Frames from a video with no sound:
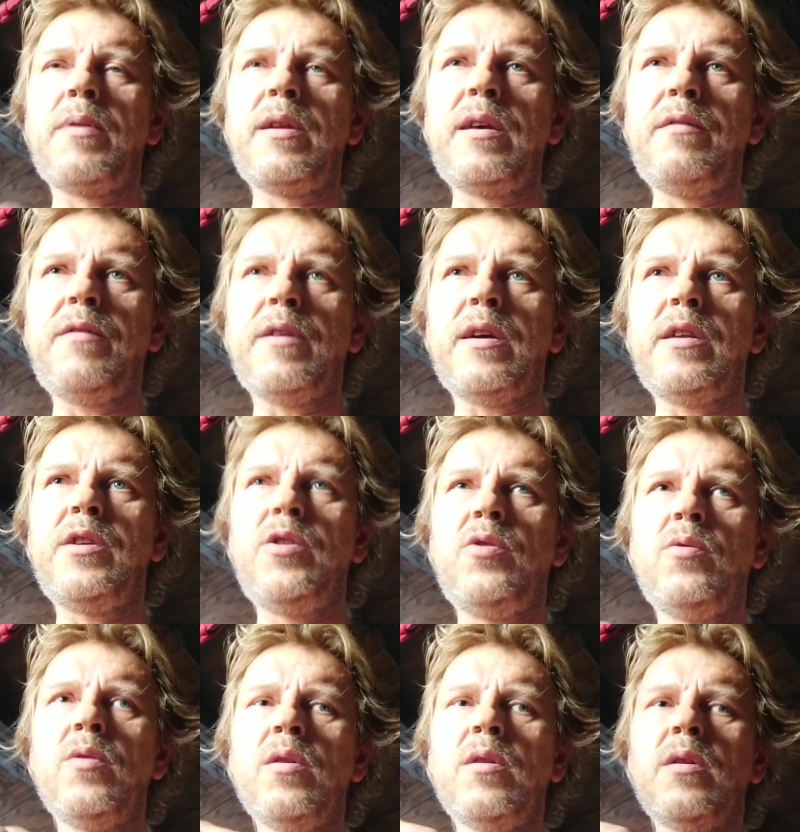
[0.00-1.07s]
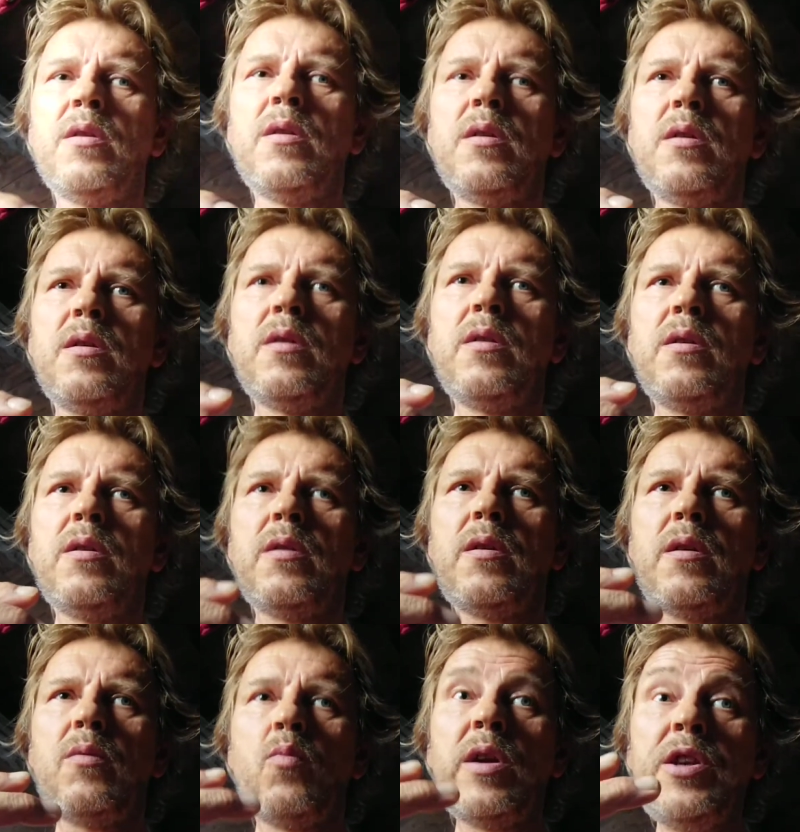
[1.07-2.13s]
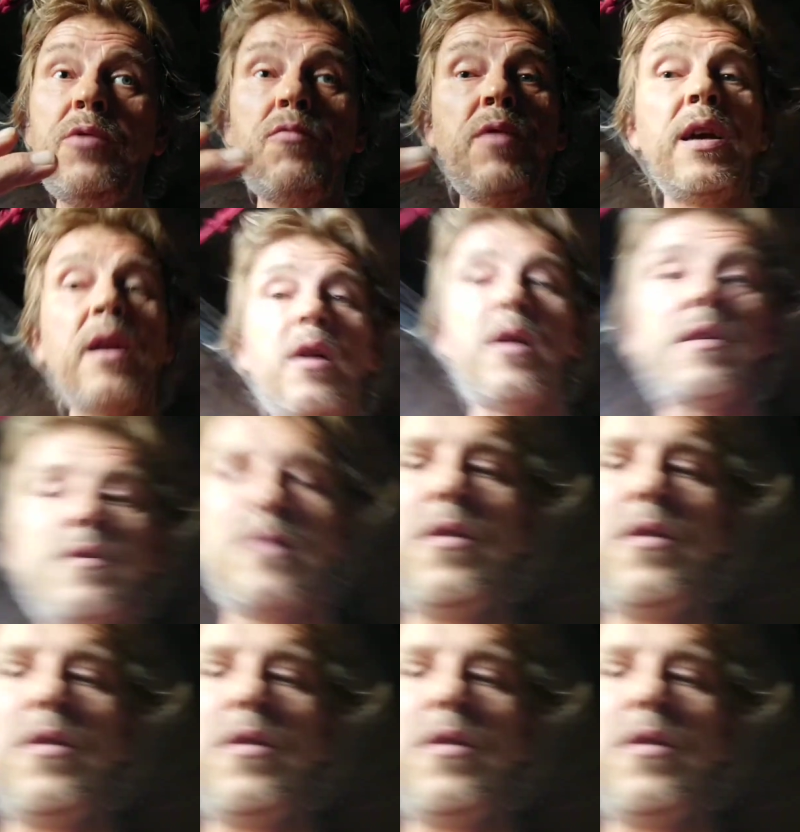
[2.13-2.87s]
believe it. And when you realise